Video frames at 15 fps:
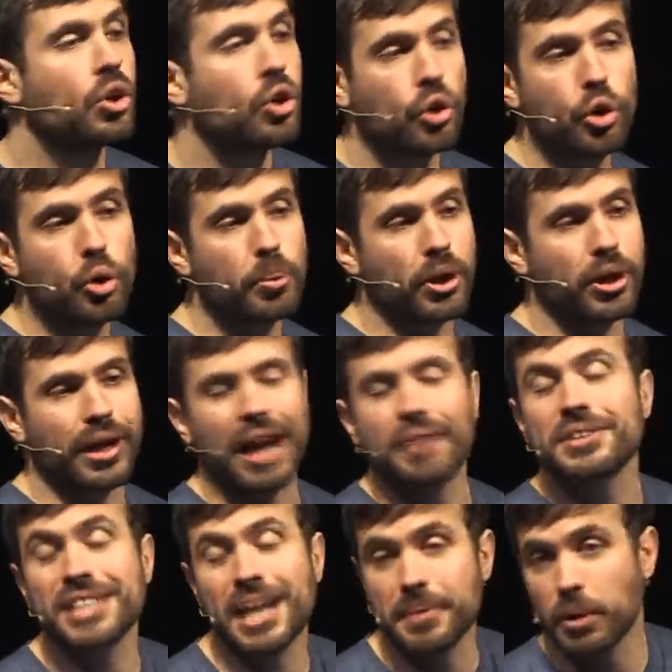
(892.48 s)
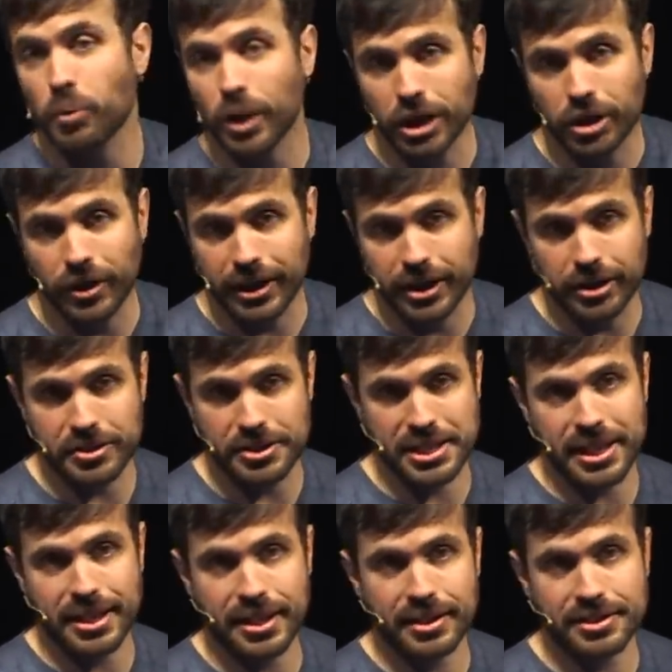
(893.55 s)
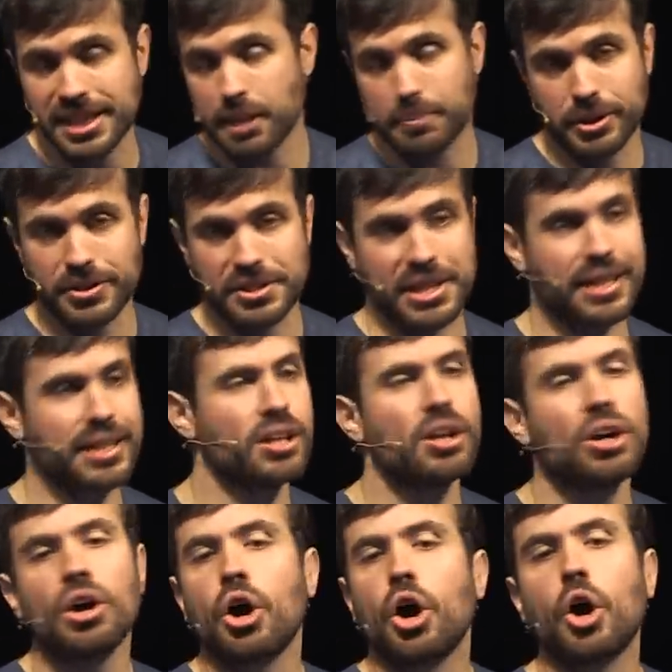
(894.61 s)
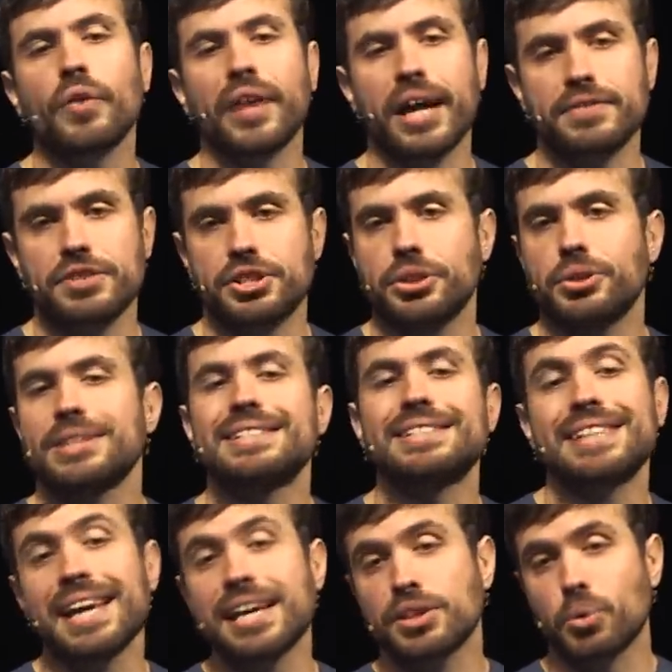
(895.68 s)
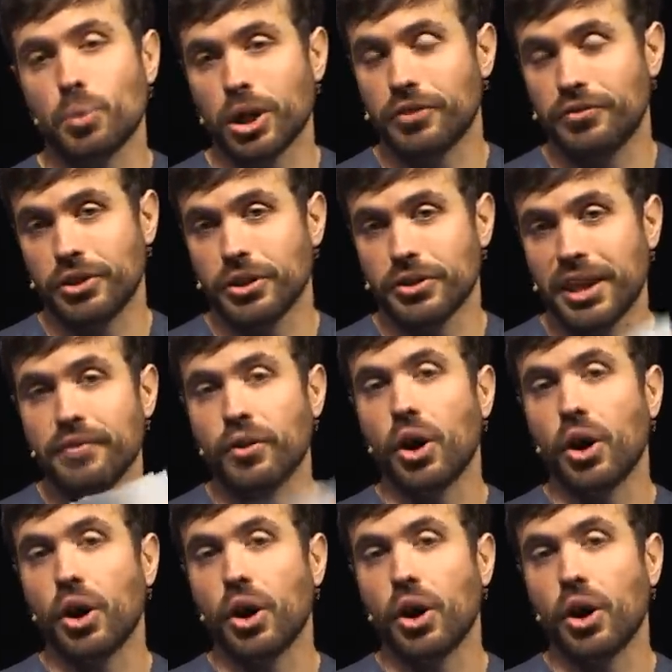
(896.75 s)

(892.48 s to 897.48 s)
Uber, every time they want to create a new city, set up a new city, all they have to do is take the workflow they've